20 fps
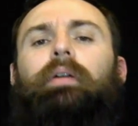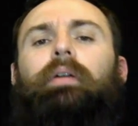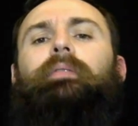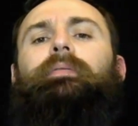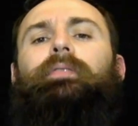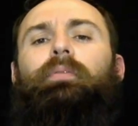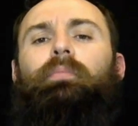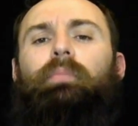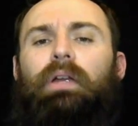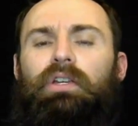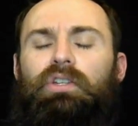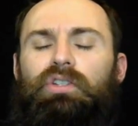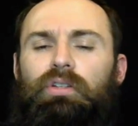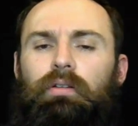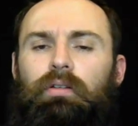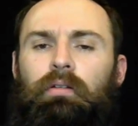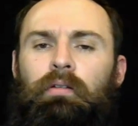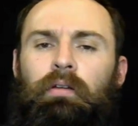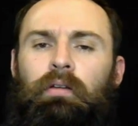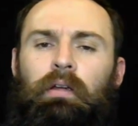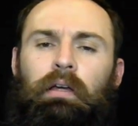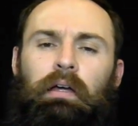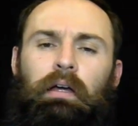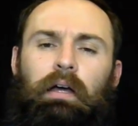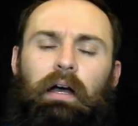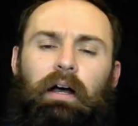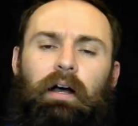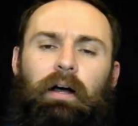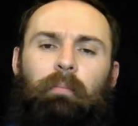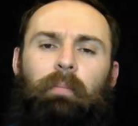information
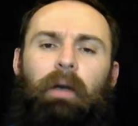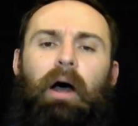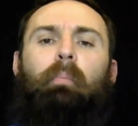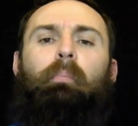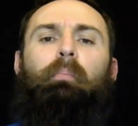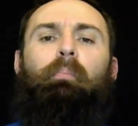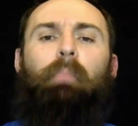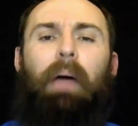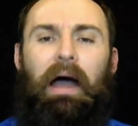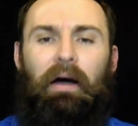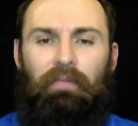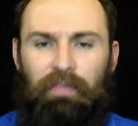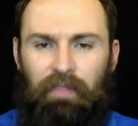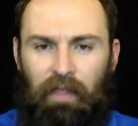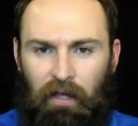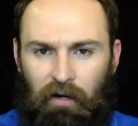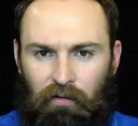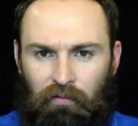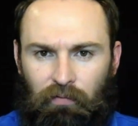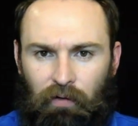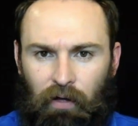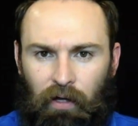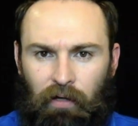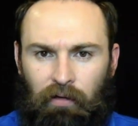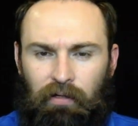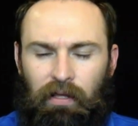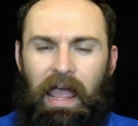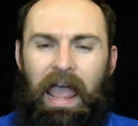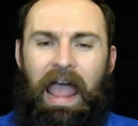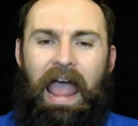about that
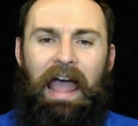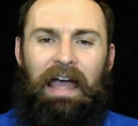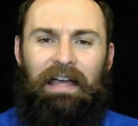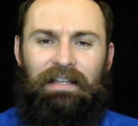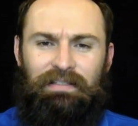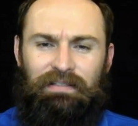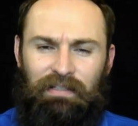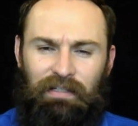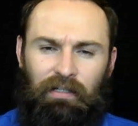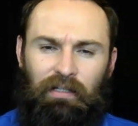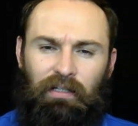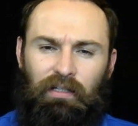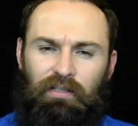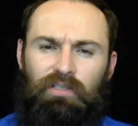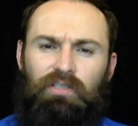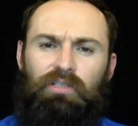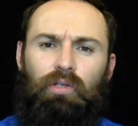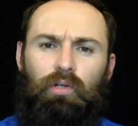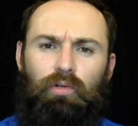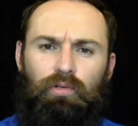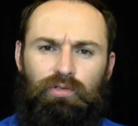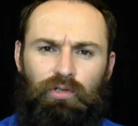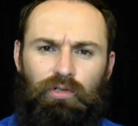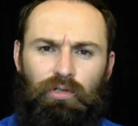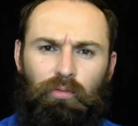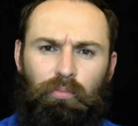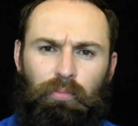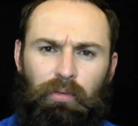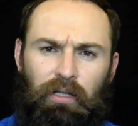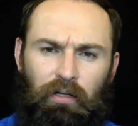event as it gets closer.
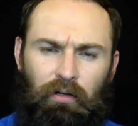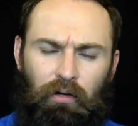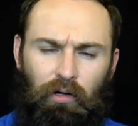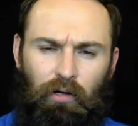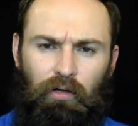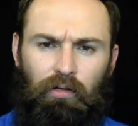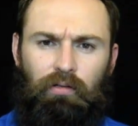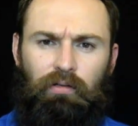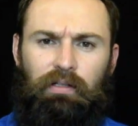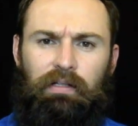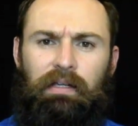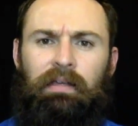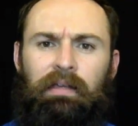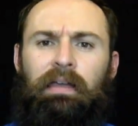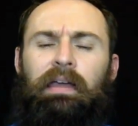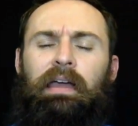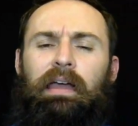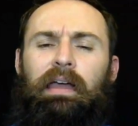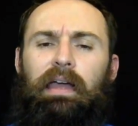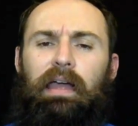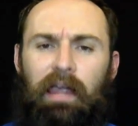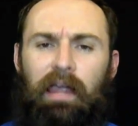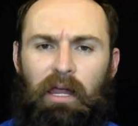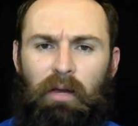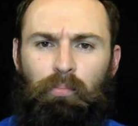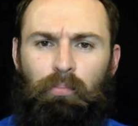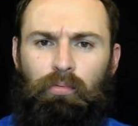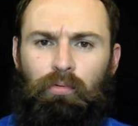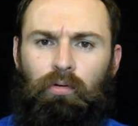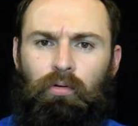It'll be in early
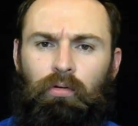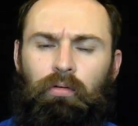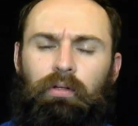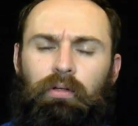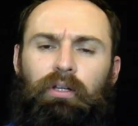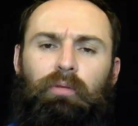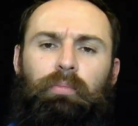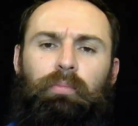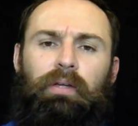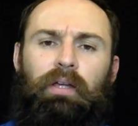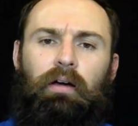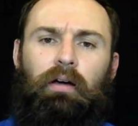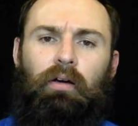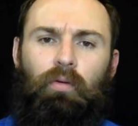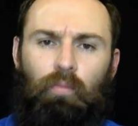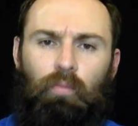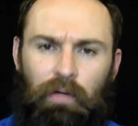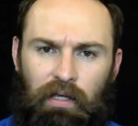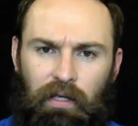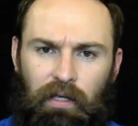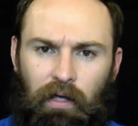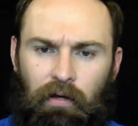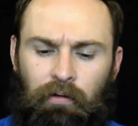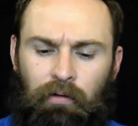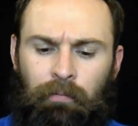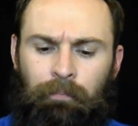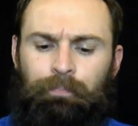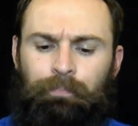April. It'll be on a weekend.